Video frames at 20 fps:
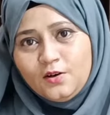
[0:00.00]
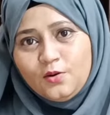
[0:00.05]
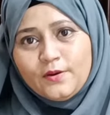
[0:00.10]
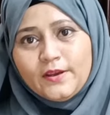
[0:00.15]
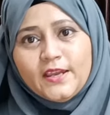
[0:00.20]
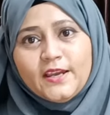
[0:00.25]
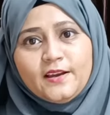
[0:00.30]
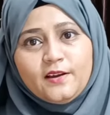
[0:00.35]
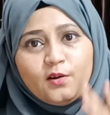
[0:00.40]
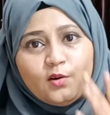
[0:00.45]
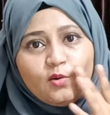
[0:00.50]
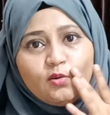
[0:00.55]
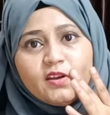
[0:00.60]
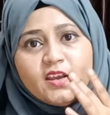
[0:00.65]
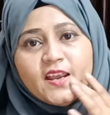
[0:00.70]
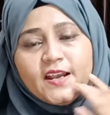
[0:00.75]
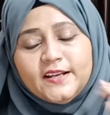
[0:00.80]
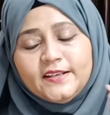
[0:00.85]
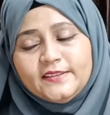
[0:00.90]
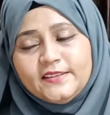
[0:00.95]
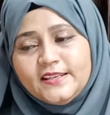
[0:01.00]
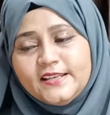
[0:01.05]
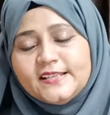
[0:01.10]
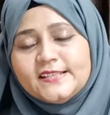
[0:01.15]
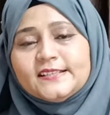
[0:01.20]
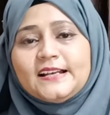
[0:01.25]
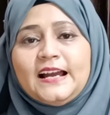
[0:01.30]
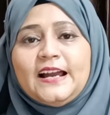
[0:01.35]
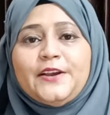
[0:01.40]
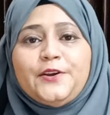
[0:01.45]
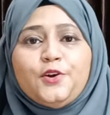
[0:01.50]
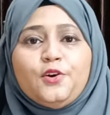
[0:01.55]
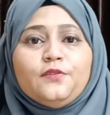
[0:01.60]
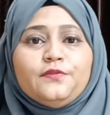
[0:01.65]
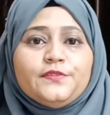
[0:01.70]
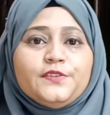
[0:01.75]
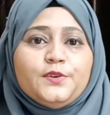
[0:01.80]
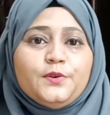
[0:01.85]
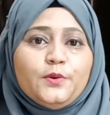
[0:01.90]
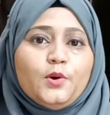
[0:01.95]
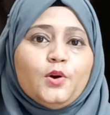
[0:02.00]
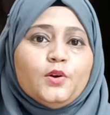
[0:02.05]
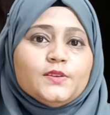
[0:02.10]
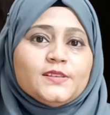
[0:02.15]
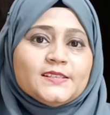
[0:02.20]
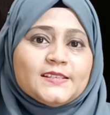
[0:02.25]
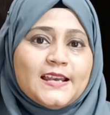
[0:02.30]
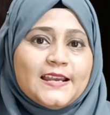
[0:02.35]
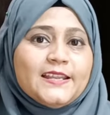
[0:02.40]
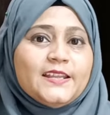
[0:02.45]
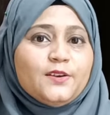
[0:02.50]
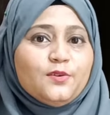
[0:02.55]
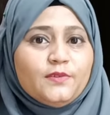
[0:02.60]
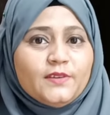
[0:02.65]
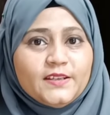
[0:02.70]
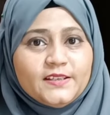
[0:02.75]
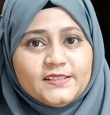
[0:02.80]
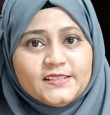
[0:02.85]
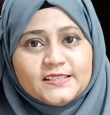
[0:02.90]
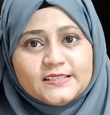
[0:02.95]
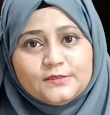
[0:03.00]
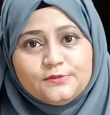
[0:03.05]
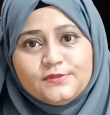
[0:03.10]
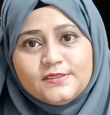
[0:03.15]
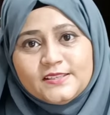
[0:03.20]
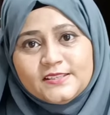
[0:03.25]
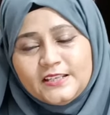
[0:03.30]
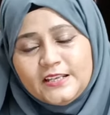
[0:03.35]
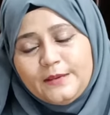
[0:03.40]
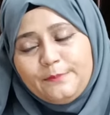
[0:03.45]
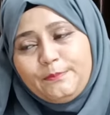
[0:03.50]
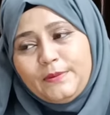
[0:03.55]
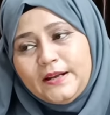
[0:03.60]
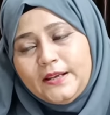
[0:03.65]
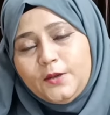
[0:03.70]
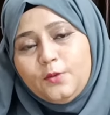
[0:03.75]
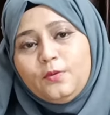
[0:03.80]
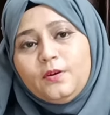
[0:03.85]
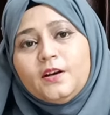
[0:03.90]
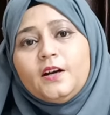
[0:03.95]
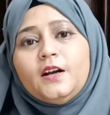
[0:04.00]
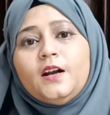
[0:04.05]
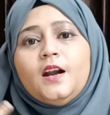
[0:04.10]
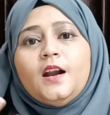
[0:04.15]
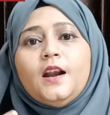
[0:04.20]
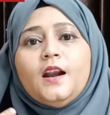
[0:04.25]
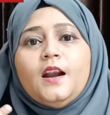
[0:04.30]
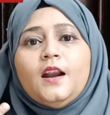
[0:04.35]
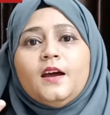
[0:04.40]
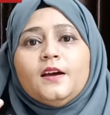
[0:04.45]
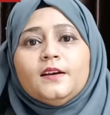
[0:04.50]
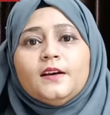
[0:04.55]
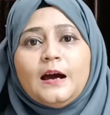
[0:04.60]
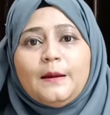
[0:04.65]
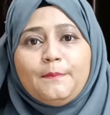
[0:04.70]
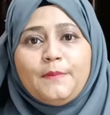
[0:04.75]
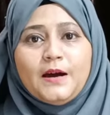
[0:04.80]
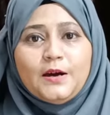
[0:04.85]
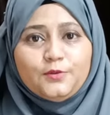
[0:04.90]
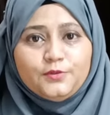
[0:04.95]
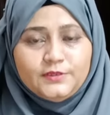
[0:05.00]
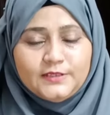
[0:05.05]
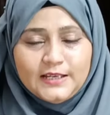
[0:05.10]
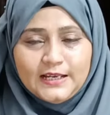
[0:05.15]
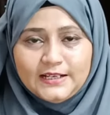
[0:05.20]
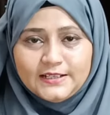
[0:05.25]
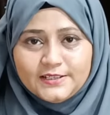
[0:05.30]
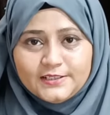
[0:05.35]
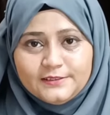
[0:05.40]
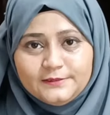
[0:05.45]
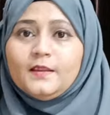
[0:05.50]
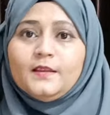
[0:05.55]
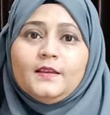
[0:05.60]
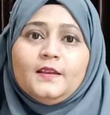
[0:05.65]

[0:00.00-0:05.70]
Okay, create these kind of study routines to stay particular about that.